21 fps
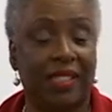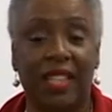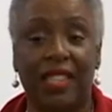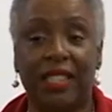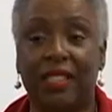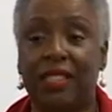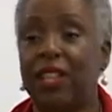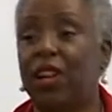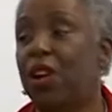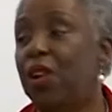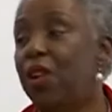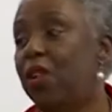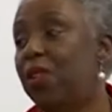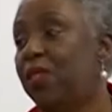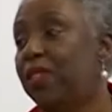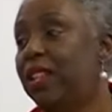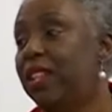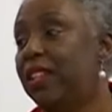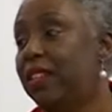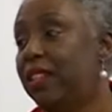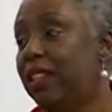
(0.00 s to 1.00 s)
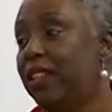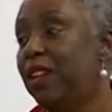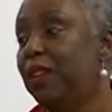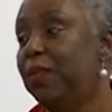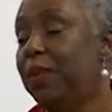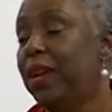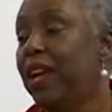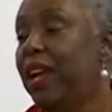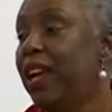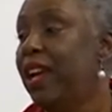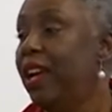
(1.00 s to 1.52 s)
That's the only
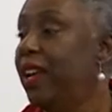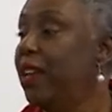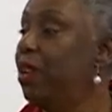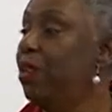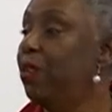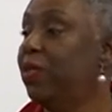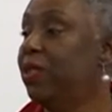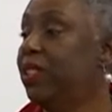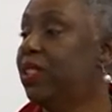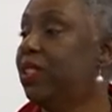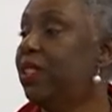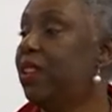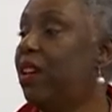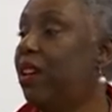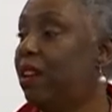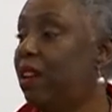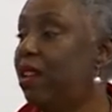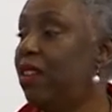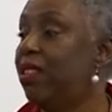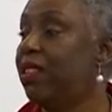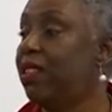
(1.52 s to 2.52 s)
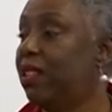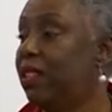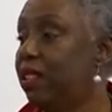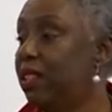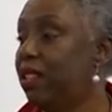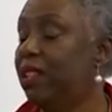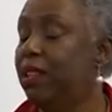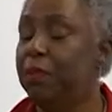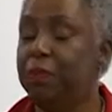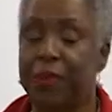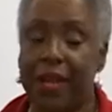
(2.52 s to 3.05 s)
club, and it was called the
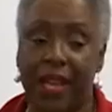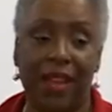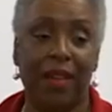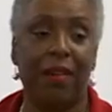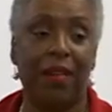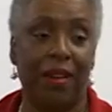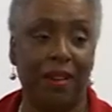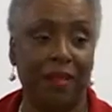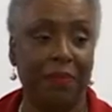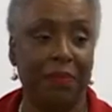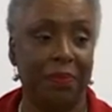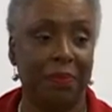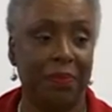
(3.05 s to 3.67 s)
Club Baron.